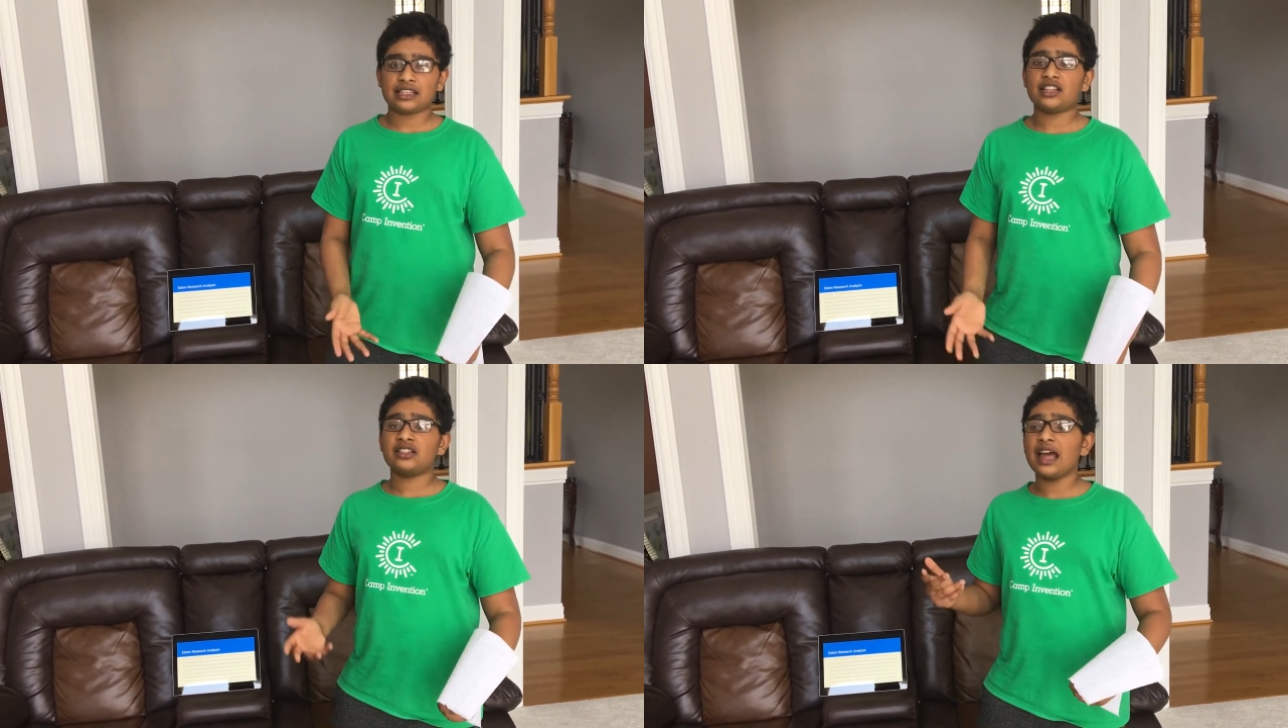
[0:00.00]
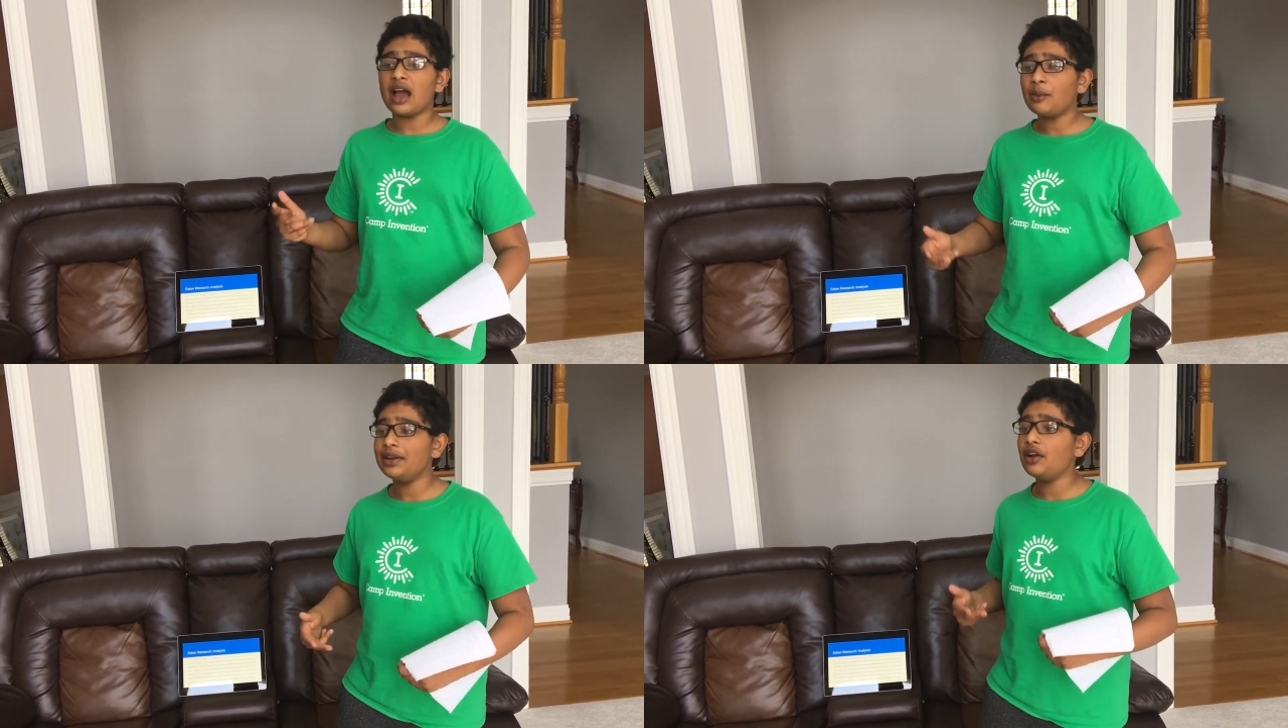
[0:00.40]
because
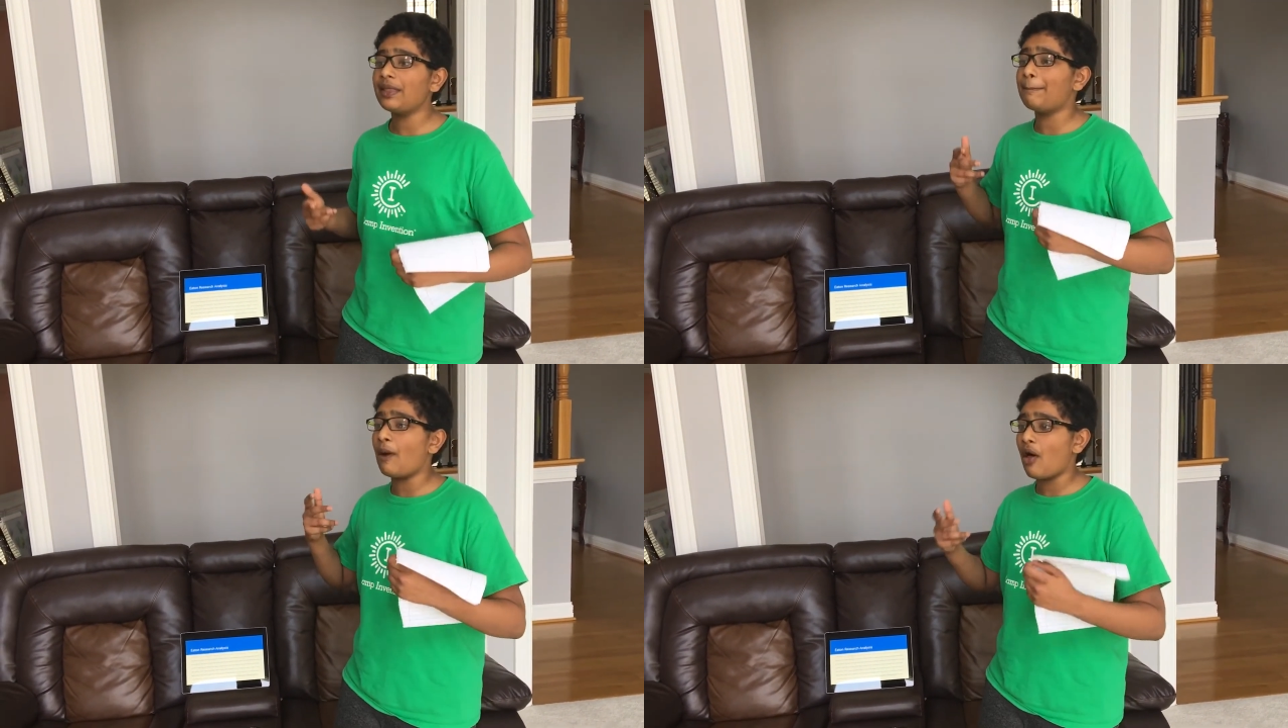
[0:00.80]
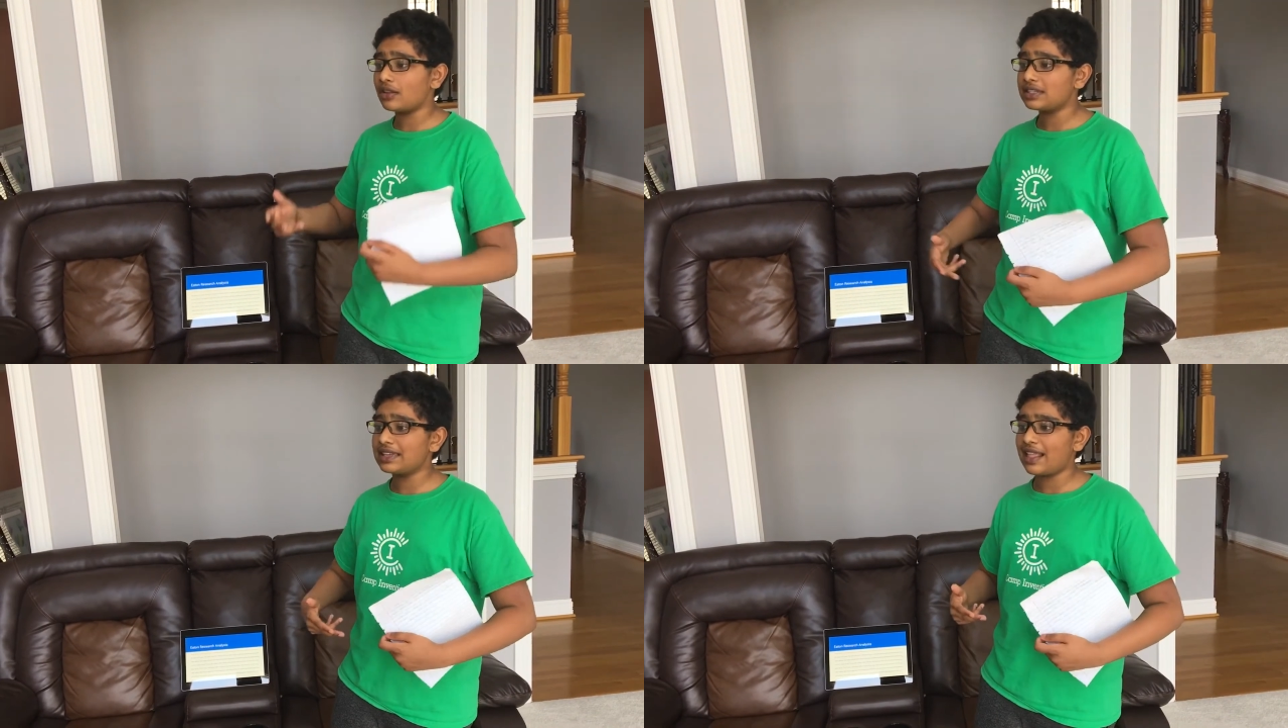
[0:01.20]
now we know that
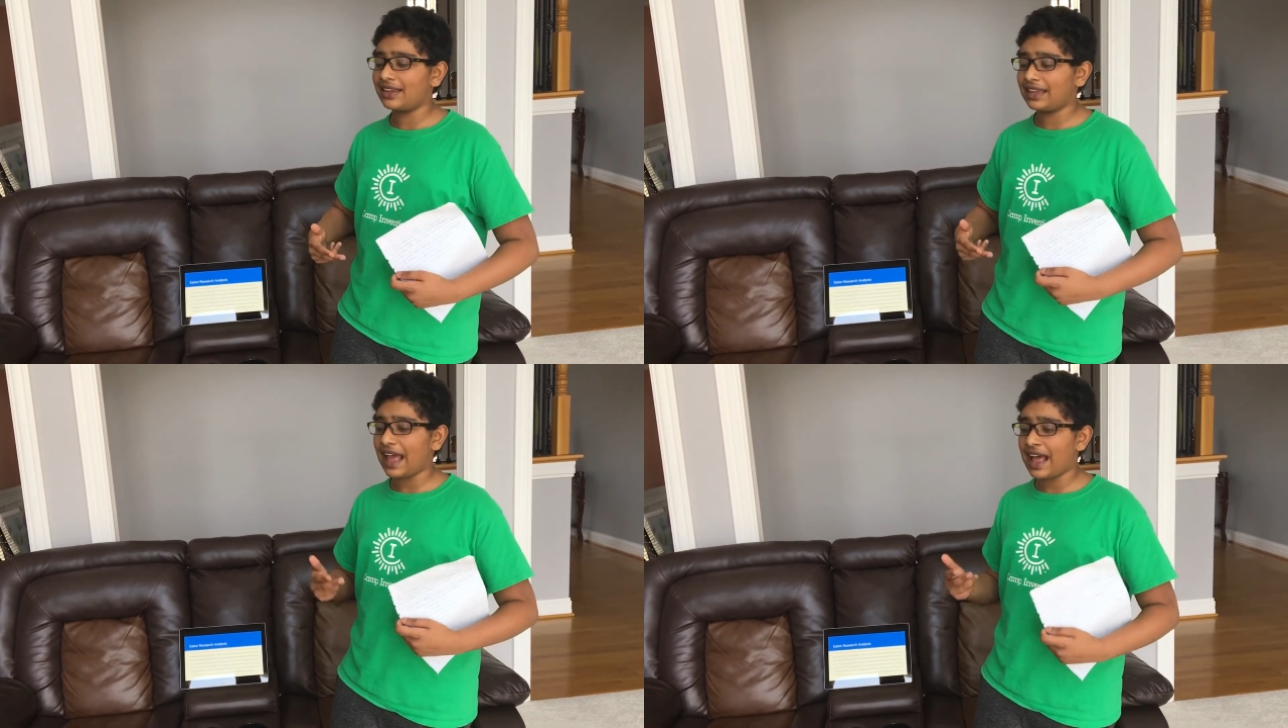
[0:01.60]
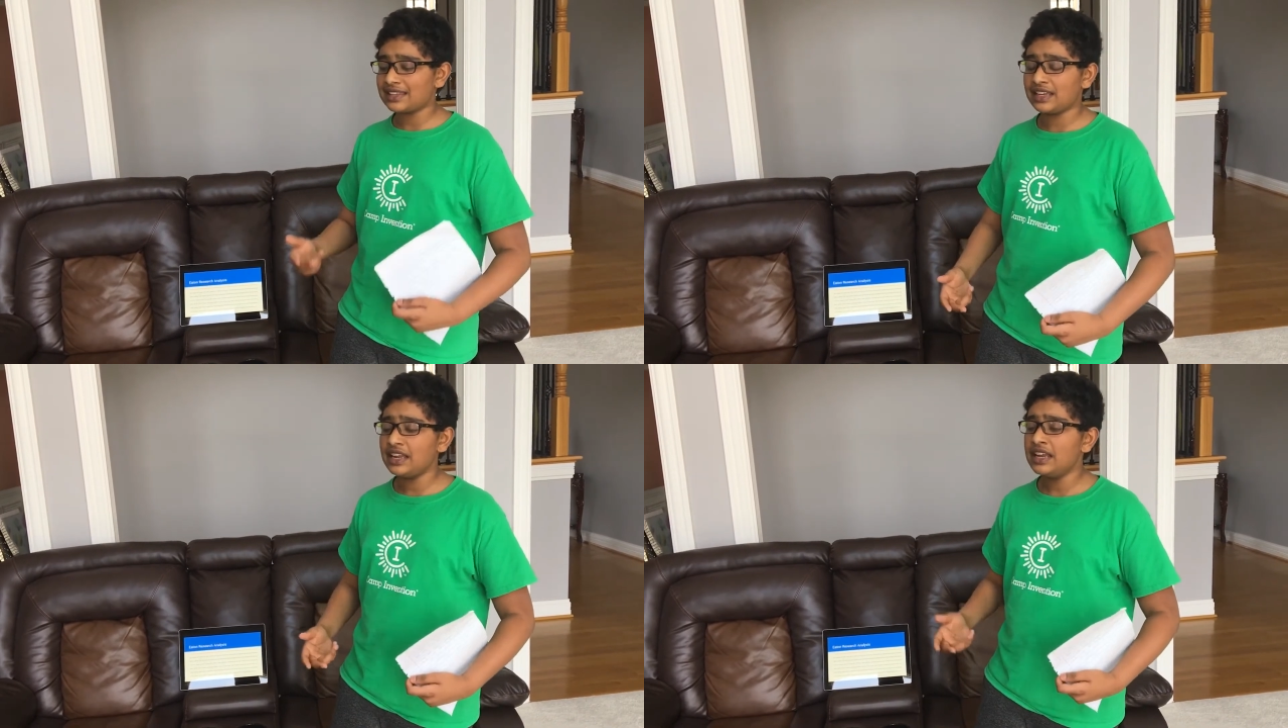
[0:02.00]
polysialic
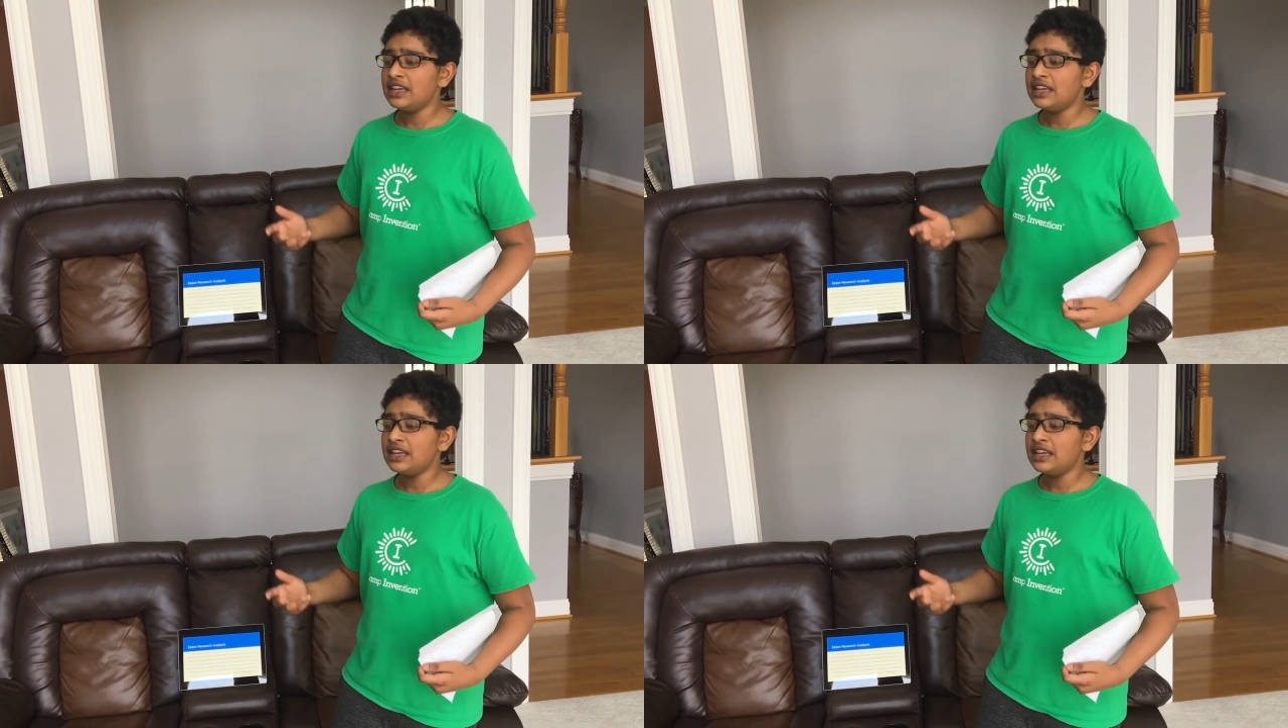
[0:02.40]
acid